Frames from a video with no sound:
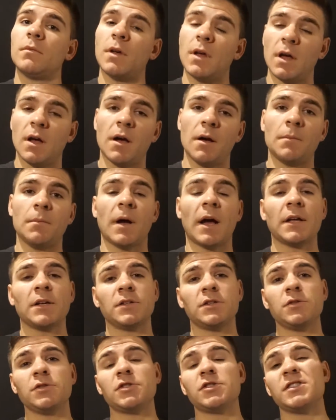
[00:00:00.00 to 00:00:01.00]
I
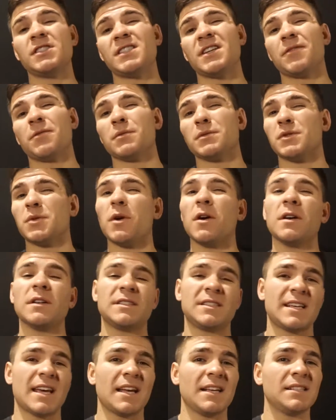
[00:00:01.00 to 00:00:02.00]
usually sit from
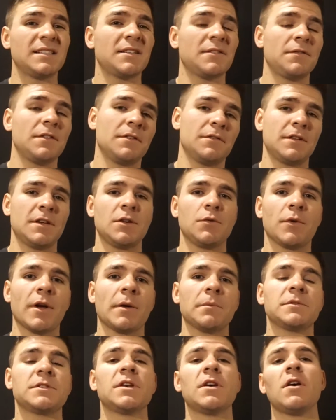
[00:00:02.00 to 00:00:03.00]
10 to 15
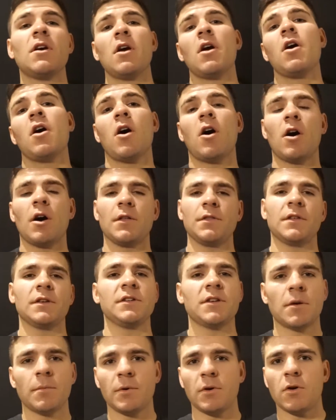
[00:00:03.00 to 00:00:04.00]
reps on the
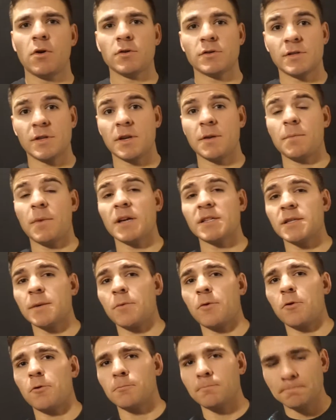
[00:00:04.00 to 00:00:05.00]
dumbbell alternating
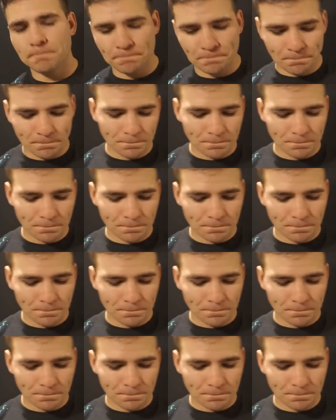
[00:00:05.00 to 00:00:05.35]
bicep curl.